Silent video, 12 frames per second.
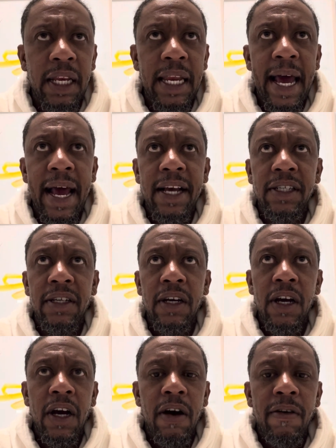last
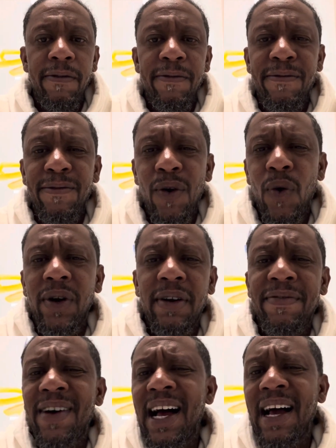4 to
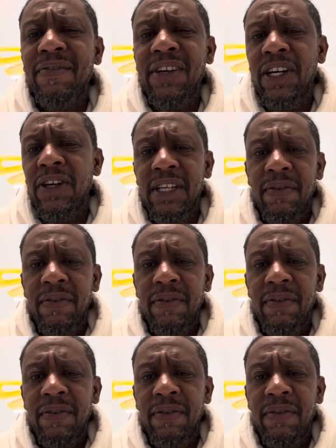5 years.